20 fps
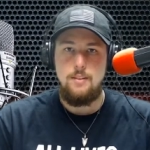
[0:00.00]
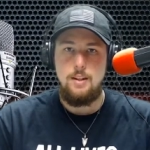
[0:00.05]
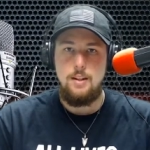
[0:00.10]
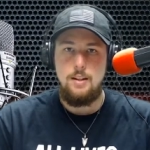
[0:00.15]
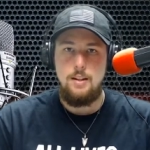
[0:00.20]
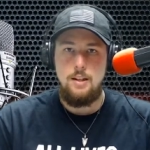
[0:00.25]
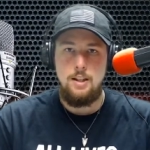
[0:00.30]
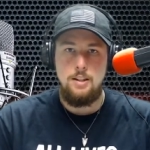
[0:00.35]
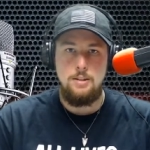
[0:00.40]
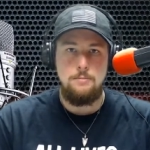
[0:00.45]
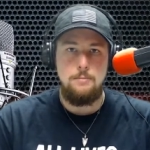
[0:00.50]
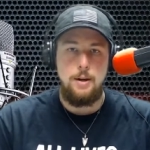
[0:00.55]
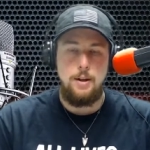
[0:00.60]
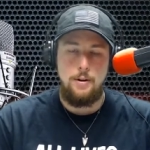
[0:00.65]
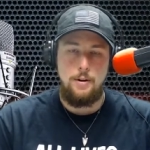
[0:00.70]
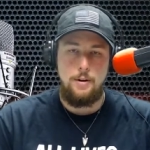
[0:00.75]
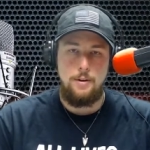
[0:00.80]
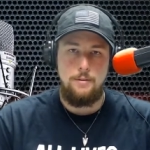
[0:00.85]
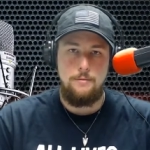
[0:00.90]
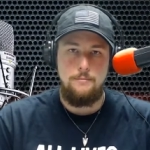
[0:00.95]
his
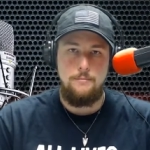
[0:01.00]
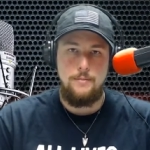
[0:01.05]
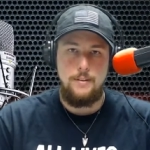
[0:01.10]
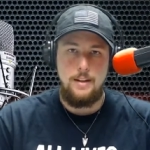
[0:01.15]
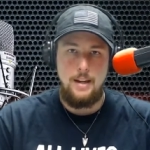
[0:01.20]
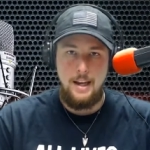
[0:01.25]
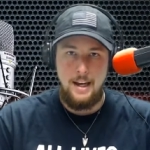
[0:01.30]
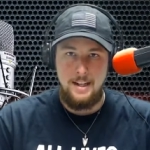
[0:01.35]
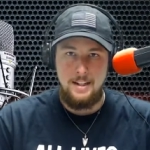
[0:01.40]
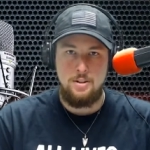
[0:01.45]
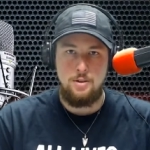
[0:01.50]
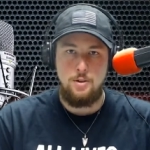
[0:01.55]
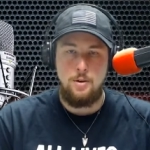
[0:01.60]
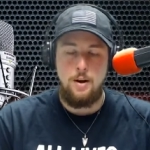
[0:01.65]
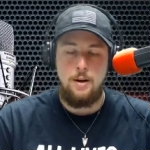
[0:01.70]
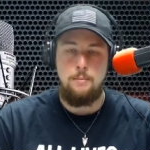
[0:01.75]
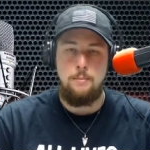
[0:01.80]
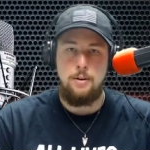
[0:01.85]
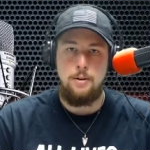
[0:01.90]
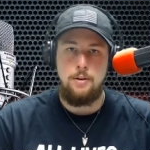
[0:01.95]
mother and his
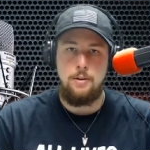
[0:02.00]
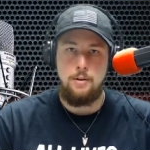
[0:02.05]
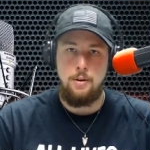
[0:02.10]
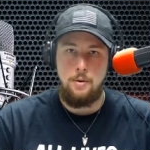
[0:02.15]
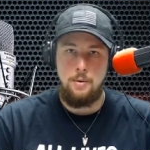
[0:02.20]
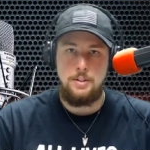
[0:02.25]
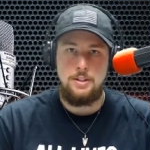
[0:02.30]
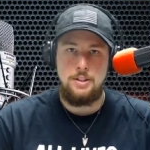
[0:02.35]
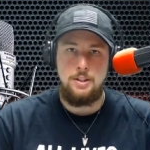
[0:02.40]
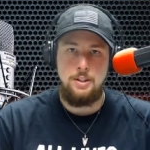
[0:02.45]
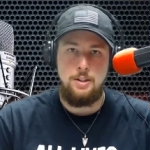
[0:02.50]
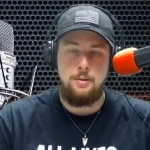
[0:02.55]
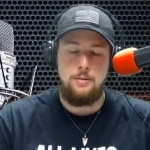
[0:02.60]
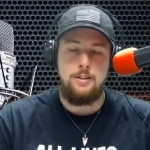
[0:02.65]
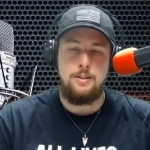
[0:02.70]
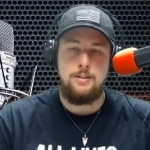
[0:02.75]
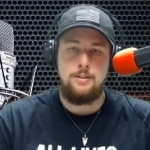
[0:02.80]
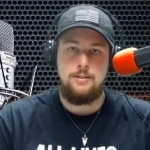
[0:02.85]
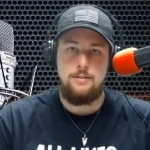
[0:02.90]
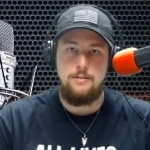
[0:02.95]
grandmother, Lois and
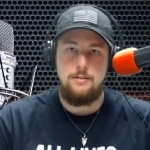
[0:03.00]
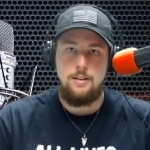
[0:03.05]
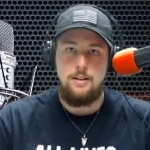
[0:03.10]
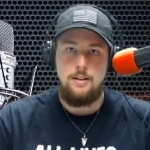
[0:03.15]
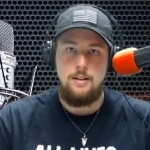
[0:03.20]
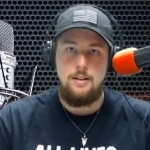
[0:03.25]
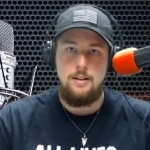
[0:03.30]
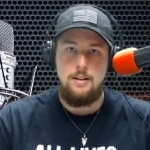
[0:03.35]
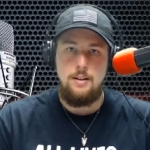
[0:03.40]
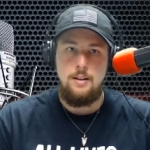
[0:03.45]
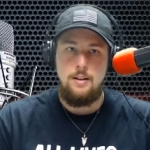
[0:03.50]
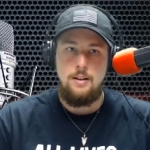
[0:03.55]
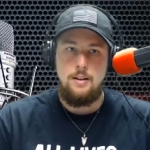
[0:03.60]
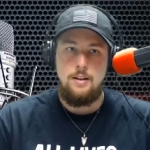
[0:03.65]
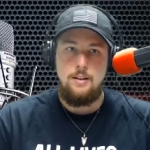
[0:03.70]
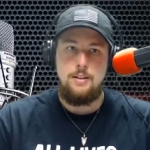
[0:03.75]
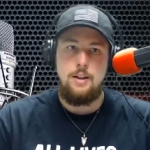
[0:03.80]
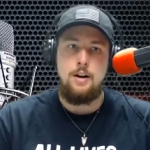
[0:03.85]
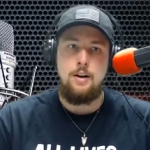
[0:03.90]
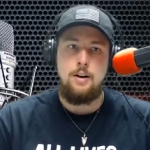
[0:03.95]
Eunice,
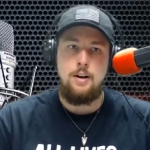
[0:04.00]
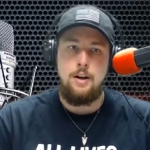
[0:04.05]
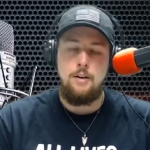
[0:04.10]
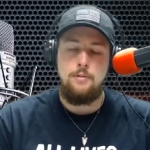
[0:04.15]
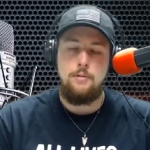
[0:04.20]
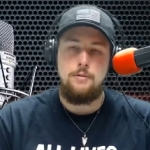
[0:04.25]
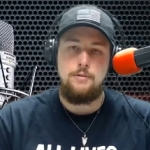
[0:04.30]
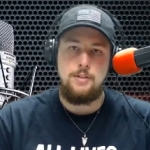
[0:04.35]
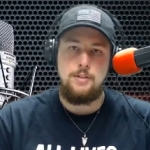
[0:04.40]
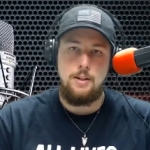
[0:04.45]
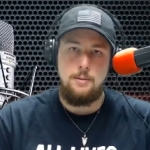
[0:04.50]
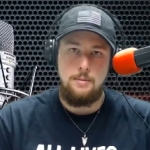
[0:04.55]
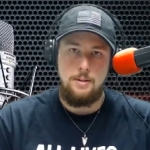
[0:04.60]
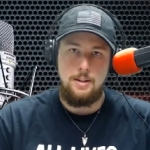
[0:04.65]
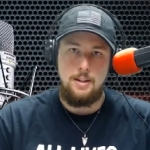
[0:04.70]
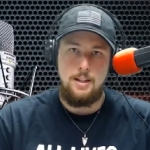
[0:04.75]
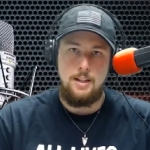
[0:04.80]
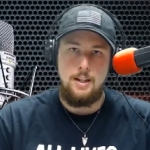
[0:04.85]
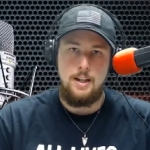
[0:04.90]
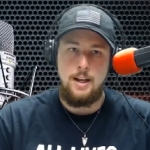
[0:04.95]
thought enough of
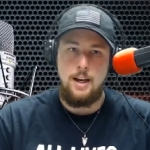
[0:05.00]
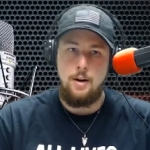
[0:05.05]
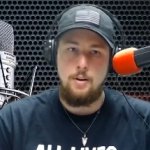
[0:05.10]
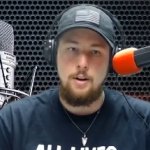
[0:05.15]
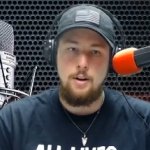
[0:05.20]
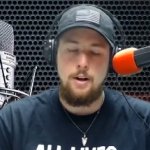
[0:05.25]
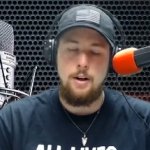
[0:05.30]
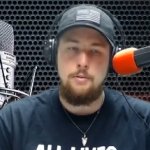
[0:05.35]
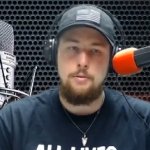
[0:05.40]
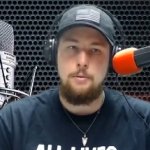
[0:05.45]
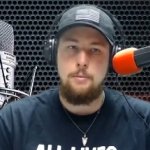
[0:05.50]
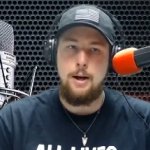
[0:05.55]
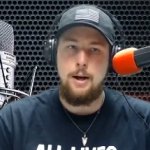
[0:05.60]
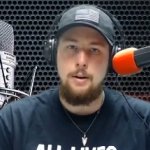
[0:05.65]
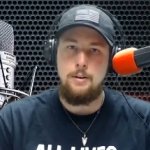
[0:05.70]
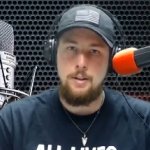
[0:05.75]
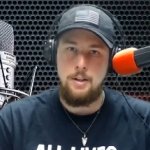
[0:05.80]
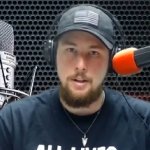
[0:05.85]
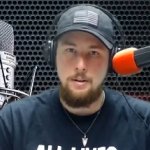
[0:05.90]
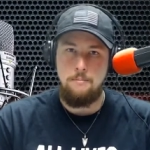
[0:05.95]
Timothy and cared enough
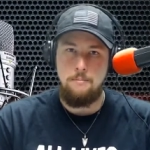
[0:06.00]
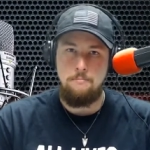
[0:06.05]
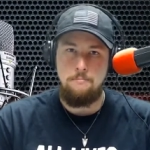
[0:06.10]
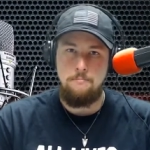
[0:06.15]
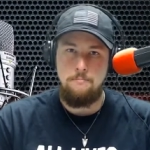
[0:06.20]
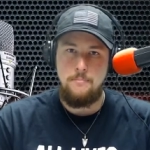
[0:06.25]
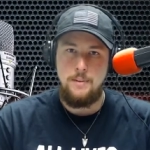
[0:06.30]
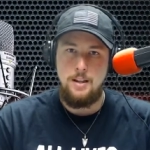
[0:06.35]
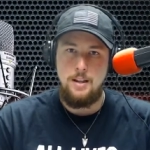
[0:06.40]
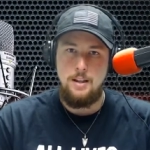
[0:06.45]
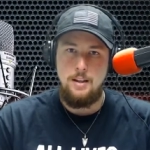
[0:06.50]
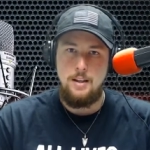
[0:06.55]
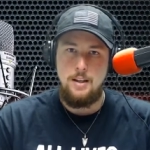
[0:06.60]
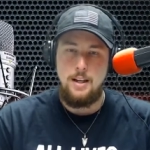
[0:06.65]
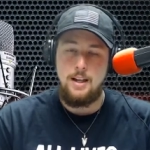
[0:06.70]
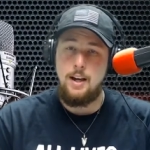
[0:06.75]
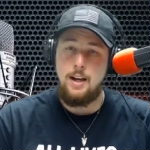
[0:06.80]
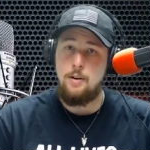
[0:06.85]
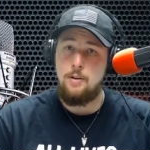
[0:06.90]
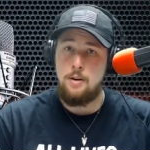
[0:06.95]
about him
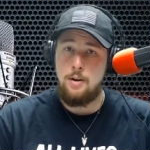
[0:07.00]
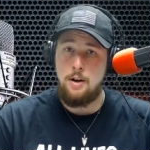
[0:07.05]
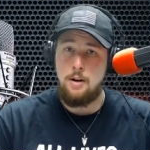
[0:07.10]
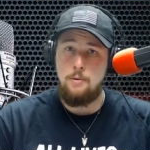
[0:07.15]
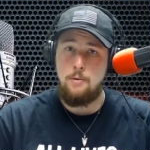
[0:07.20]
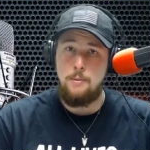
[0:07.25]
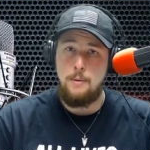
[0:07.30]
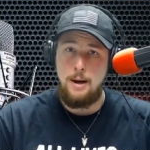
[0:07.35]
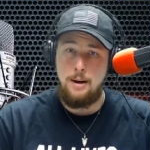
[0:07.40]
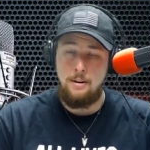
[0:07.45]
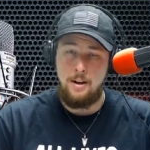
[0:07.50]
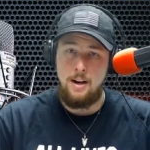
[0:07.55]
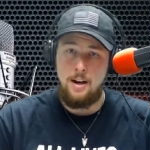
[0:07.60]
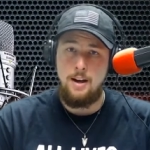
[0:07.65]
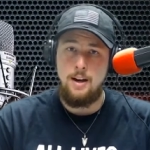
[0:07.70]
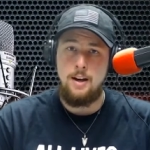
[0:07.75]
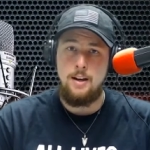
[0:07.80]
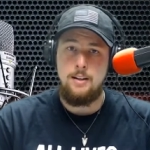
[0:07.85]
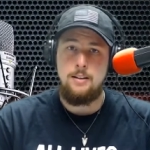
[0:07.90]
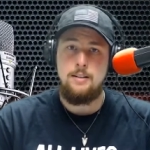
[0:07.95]
and cared enough about
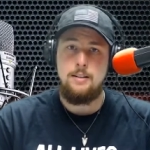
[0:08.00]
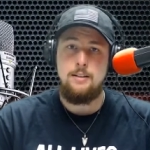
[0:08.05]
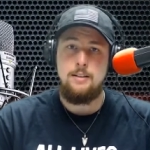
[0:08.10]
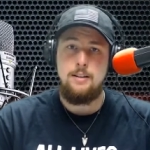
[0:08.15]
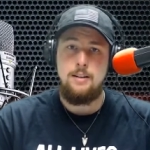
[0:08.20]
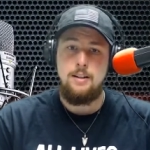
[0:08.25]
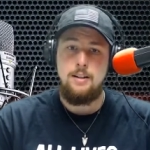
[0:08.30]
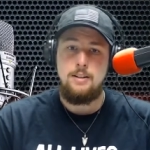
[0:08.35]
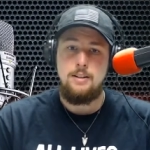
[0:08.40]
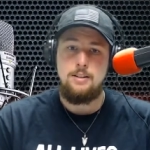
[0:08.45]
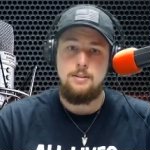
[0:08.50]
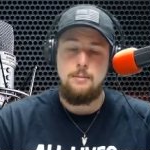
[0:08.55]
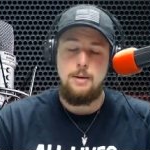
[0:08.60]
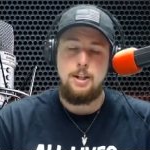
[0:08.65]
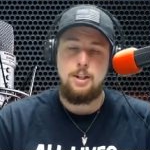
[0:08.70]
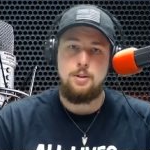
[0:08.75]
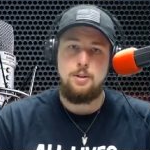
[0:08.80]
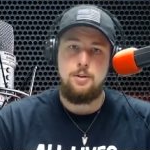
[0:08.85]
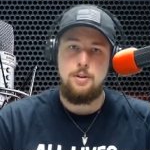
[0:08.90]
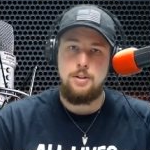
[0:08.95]
God to make
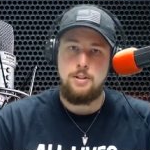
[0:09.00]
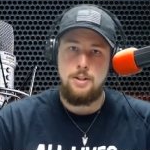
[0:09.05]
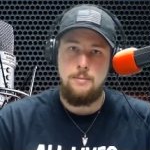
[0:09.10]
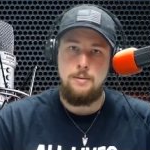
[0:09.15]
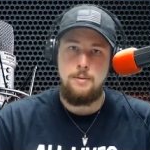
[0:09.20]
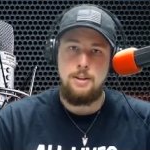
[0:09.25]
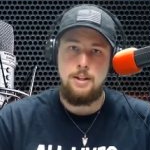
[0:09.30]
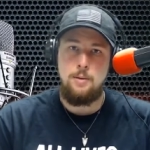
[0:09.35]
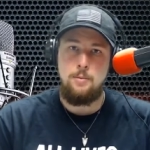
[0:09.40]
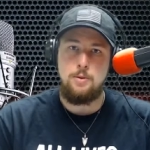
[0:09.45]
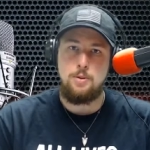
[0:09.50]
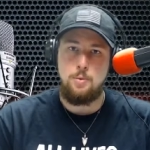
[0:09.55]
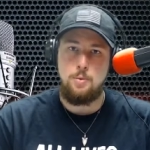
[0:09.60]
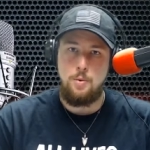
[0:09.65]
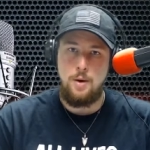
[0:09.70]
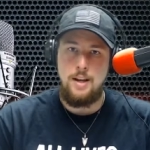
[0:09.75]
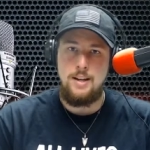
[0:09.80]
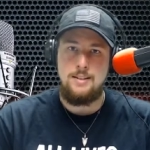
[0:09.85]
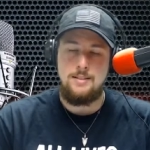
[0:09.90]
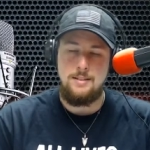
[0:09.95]
sure that Timothy was
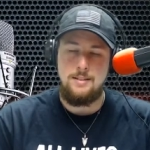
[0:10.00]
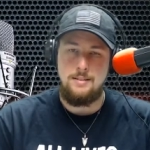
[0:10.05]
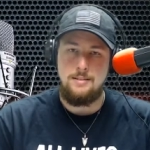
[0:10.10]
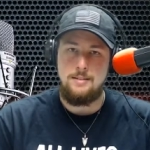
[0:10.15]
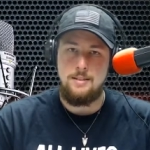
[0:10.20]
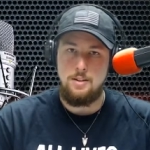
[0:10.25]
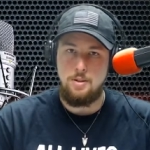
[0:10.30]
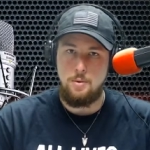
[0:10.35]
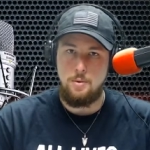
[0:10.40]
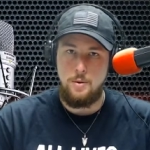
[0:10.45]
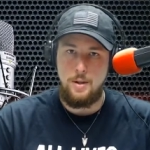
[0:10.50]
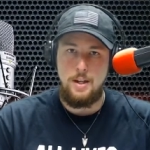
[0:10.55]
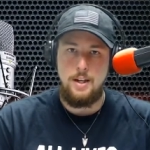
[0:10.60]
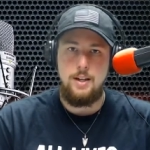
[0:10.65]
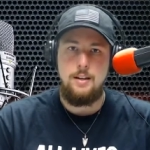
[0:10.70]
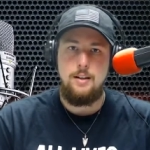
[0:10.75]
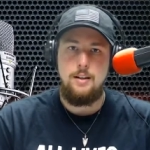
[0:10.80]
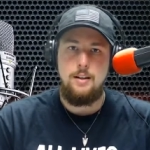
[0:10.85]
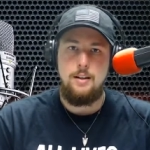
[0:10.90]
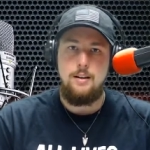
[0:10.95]
raised in such a
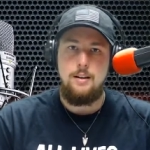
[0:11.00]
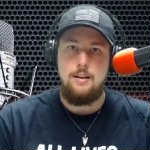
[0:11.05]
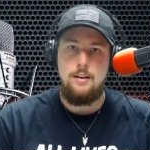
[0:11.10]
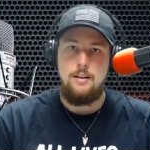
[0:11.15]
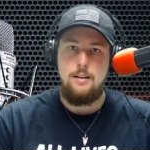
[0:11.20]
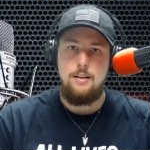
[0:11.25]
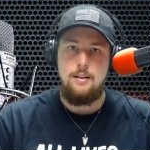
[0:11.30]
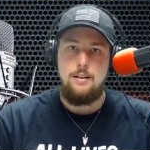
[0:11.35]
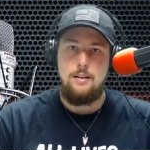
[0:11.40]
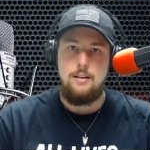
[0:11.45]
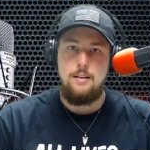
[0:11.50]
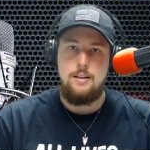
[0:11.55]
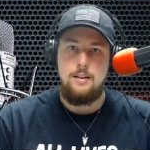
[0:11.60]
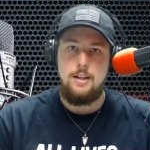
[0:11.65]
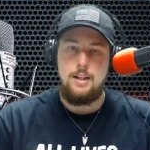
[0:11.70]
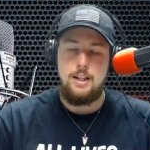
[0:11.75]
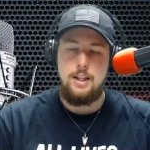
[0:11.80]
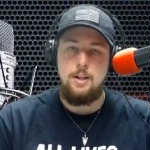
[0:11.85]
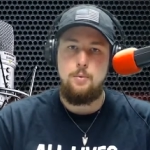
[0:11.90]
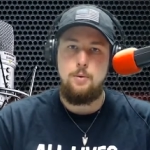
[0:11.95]
way that
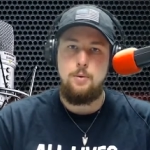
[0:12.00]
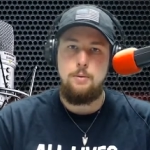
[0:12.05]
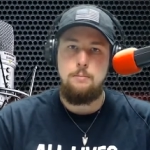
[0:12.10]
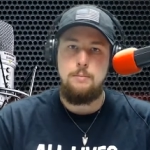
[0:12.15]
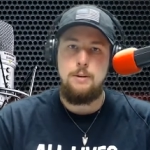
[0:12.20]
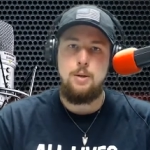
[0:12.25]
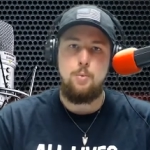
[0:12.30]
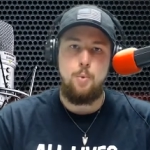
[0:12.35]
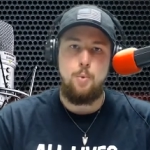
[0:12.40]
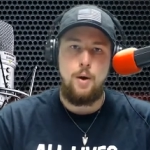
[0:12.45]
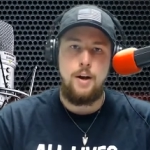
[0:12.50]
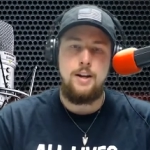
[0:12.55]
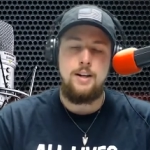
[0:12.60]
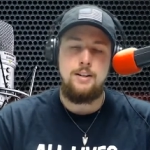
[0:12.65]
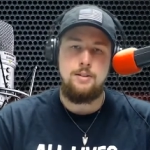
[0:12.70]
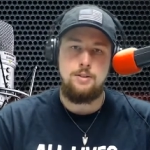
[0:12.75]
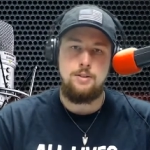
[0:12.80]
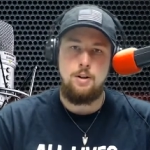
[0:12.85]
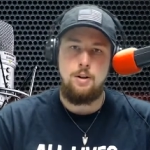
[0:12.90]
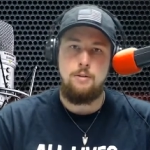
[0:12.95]
he would be ready
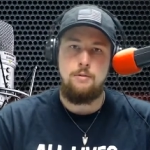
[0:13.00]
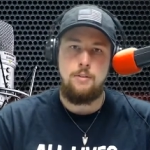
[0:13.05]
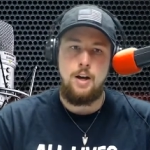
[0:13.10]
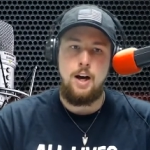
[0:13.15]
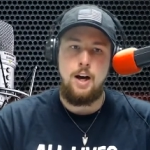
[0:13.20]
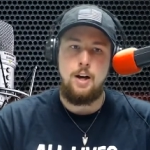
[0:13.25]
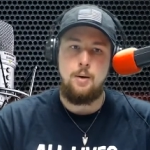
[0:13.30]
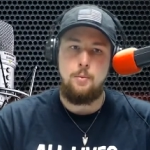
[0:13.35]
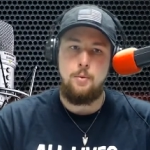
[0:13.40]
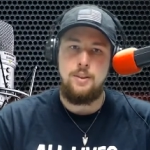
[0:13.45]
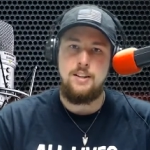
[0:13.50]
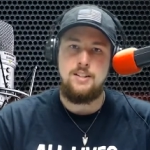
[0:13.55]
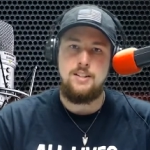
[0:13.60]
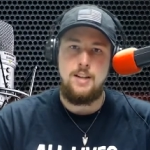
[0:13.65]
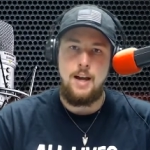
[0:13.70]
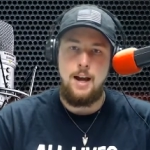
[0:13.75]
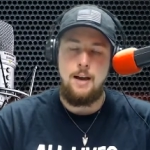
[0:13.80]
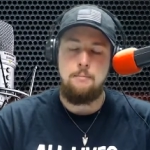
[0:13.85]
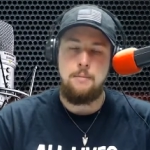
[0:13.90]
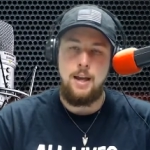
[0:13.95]
to serve God when the
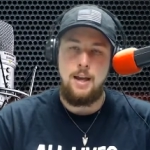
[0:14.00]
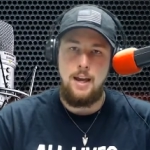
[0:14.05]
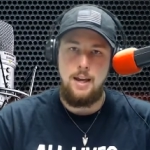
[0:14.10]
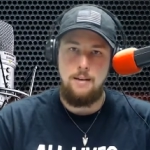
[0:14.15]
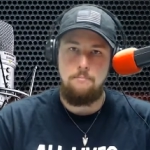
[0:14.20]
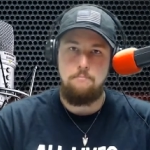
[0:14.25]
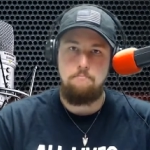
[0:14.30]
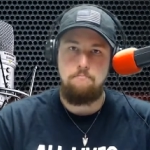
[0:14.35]
time came.